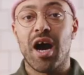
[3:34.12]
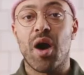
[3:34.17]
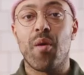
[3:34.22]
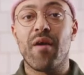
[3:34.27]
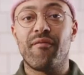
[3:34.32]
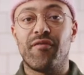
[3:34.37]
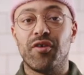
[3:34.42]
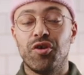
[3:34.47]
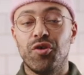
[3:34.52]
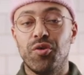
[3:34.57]

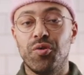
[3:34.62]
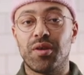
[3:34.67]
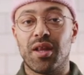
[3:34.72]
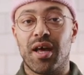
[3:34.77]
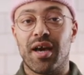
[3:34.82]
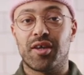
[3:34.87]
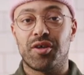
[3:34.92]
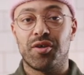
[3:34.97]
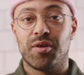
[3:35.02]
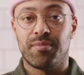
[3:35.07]
However you
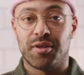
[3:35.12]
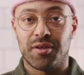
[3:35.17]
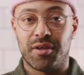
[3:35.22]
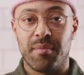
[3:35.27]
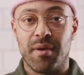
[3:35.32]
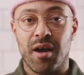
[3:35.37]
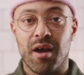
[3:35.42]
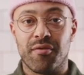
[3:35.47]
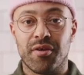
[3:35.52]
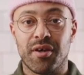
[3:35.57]
like your Bloody
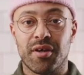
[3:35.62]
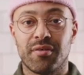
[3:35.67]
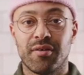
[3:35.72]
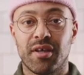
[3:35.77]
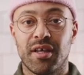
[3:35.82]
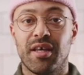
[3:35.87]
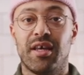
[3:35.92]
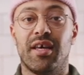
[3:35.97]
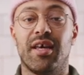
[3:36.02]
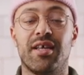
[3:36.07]
Mary
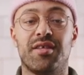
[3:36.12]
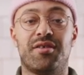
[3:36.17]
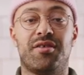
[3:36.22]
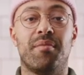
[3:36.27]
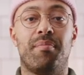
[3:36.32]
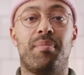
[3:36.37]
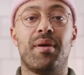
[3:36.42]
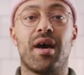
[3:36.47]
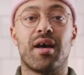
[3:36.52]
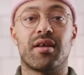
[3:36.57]
is
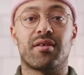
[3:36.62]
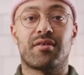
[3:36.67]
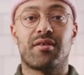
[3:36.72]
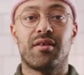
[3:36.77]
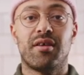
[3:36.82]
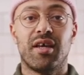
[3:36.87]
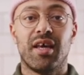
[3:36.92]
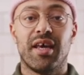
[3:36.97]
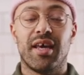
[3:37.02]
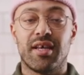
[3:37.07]
the best.